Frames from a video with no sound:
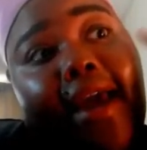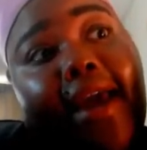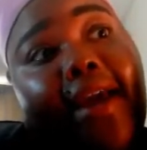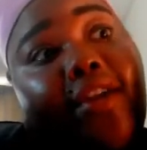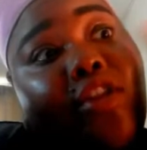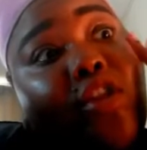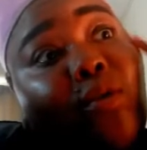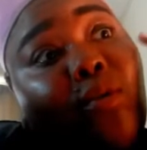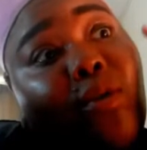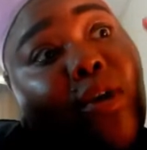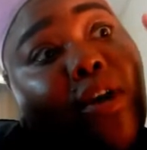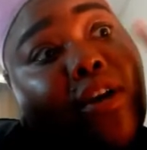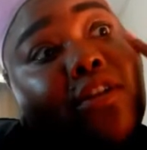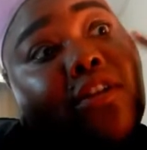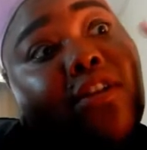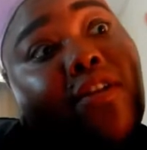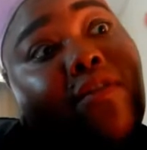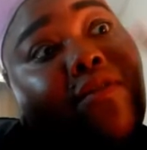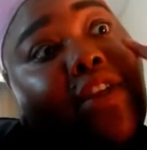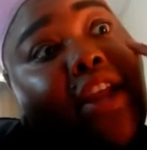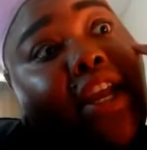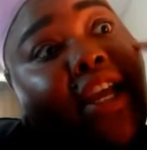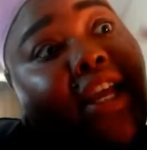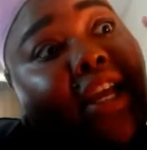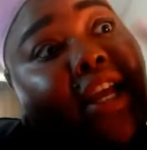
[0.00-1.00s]
in the words
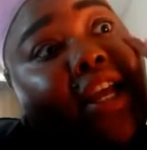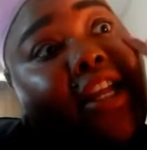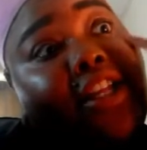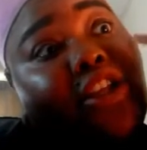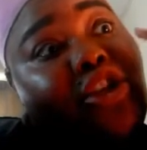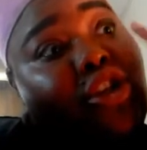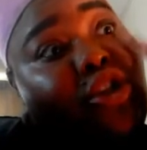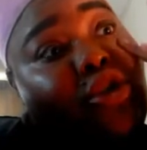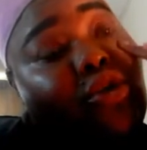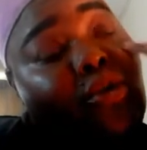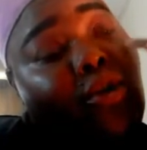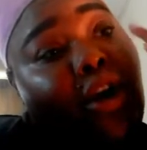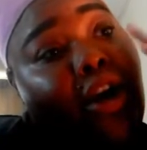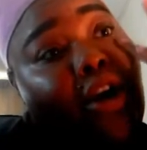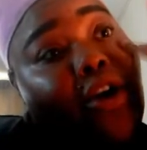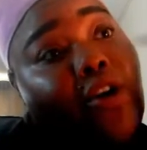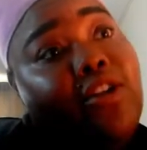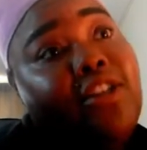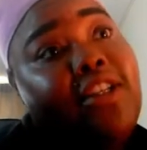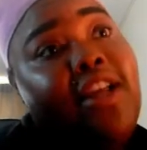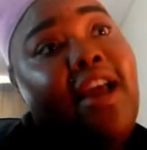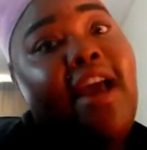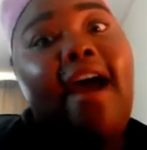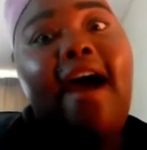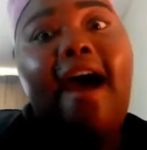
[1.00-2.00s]
of
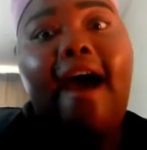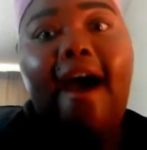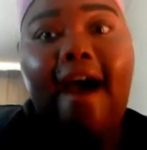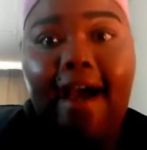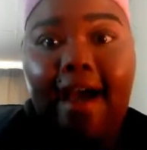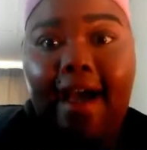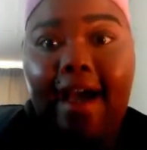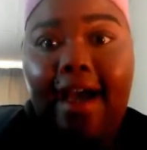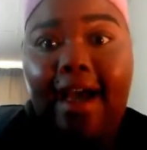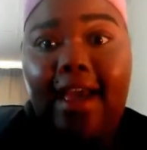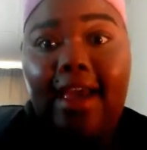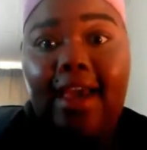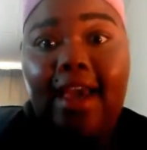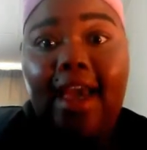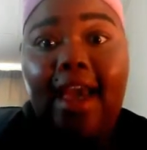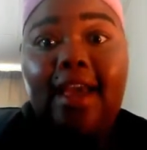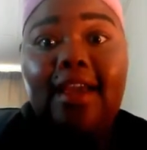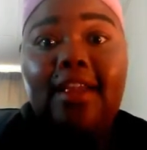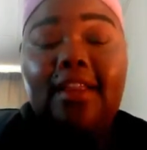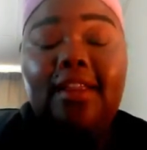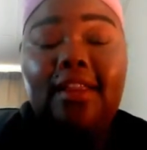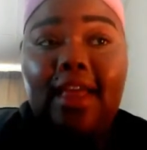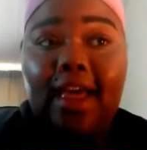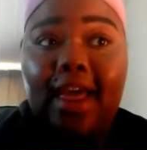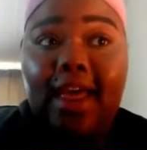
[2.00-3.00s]
NikkieTutorials, I
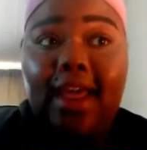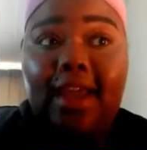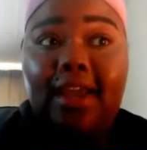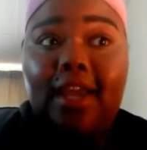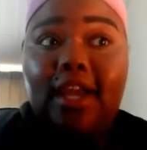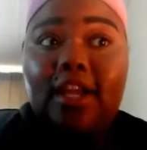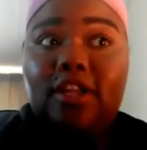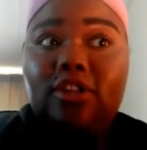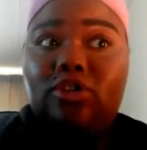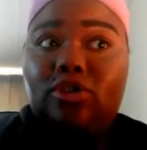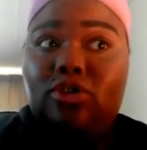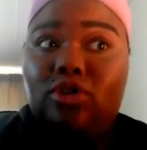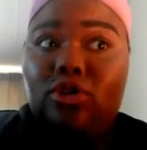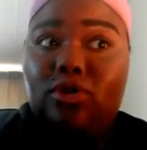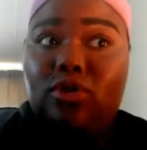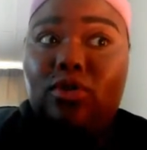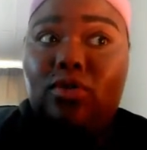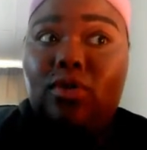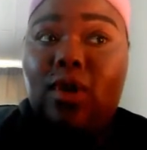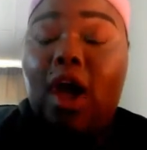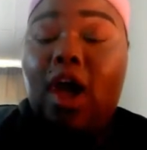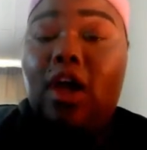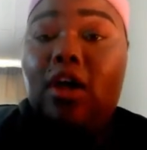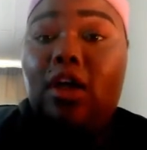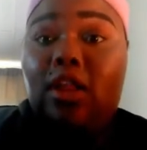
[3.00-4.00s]
like
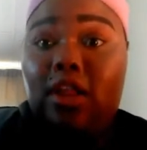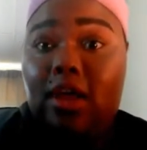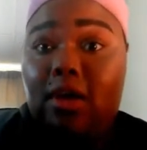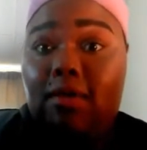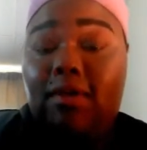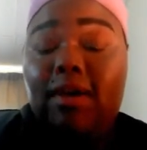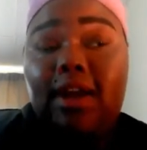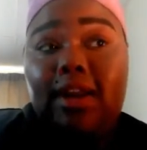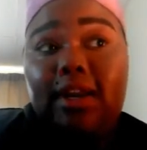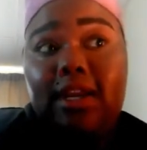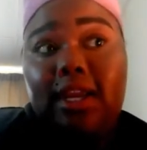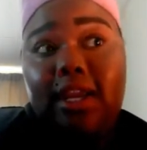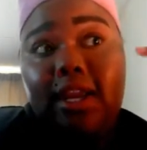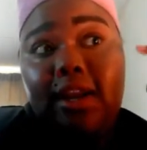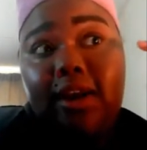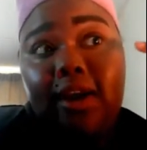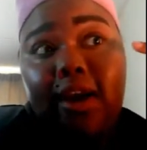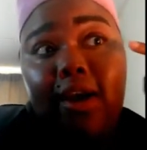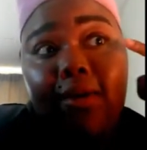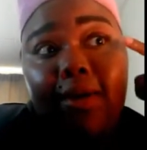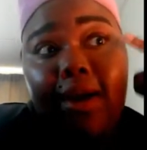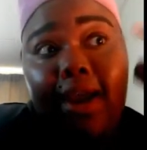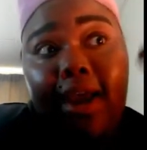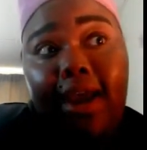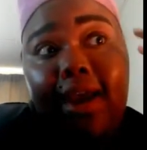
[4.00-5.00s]
to glow, honey.
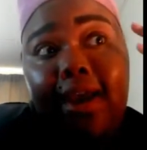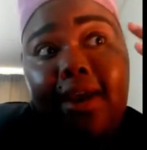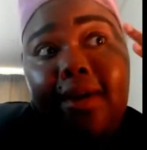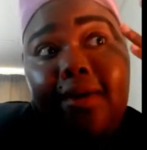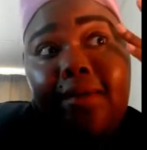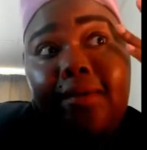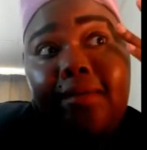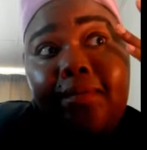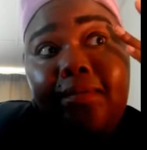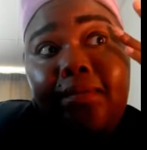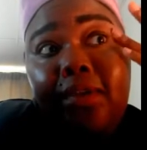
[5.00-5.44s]
Okay?